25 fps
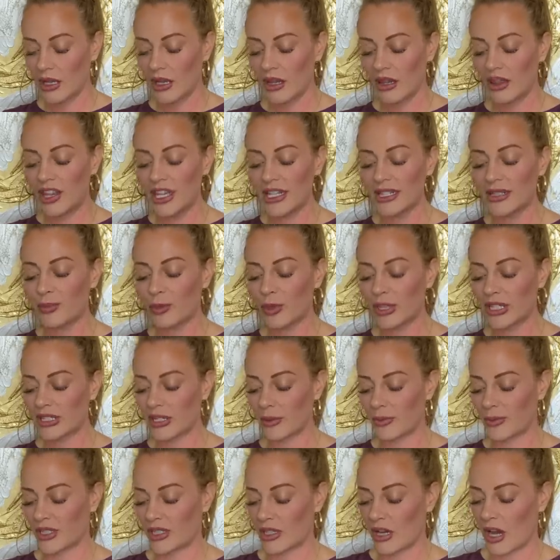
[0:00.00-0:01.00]
This brings
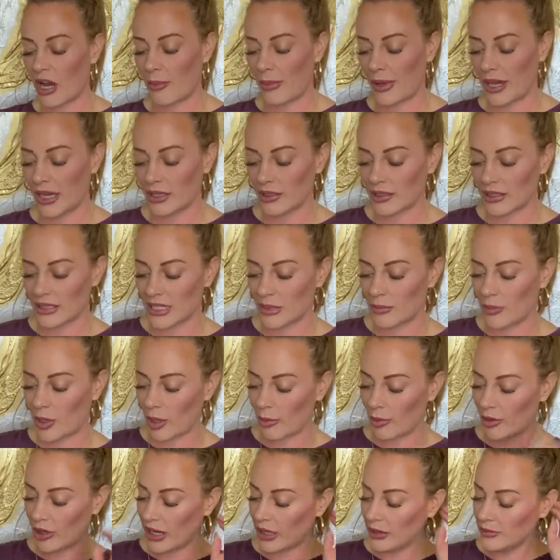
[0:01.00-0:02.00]
up the topic, said
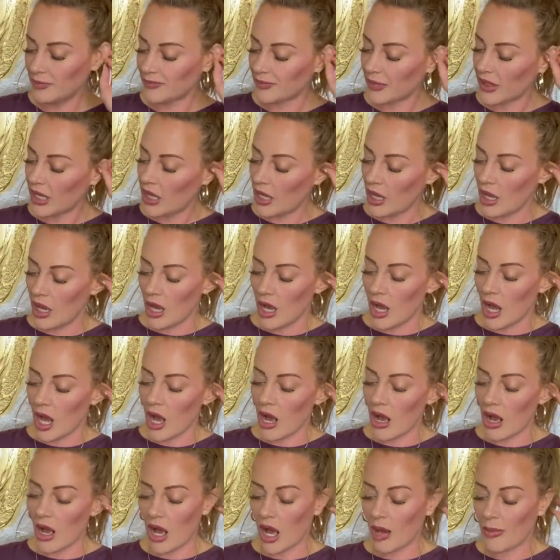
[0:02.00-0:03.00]
Barbarell,
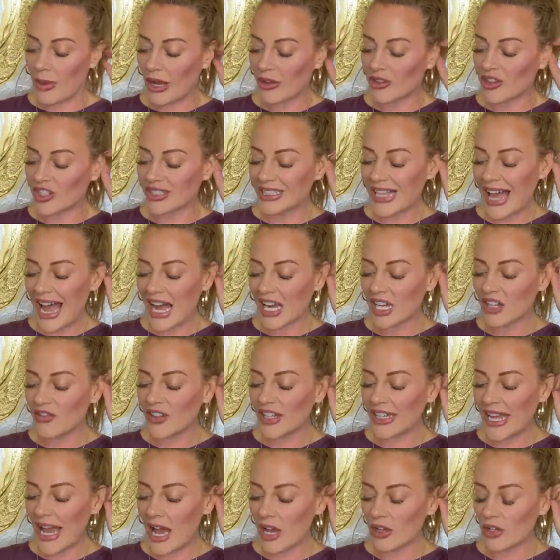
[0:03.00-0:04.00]
about the lack of
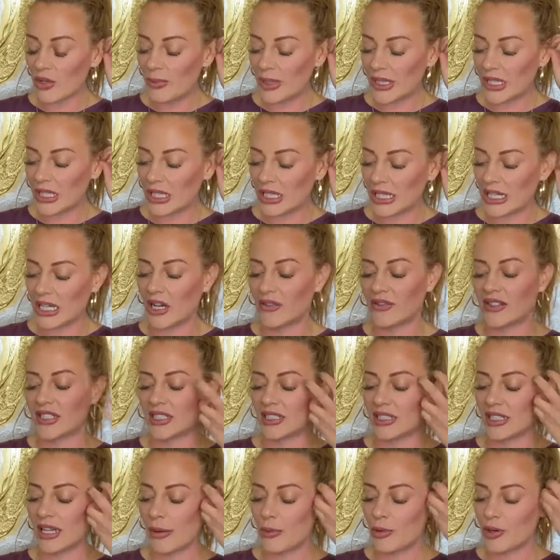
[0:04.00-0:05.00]
accountability of
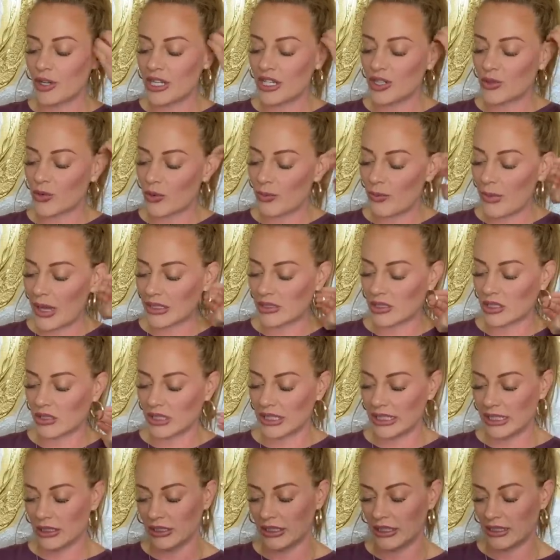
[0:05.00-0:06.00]
celebrities with mental
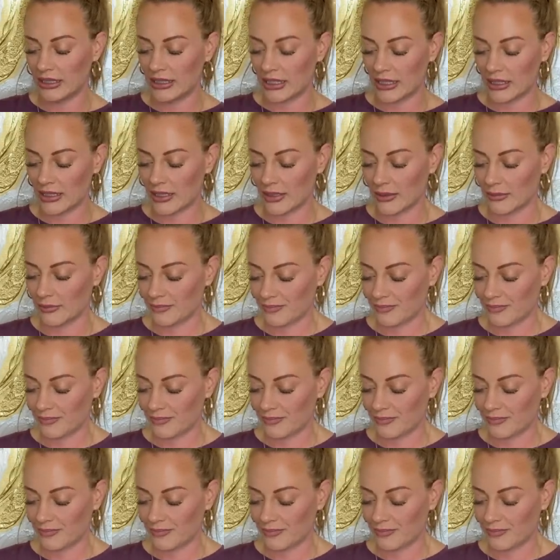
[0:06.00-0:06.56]
illnesses.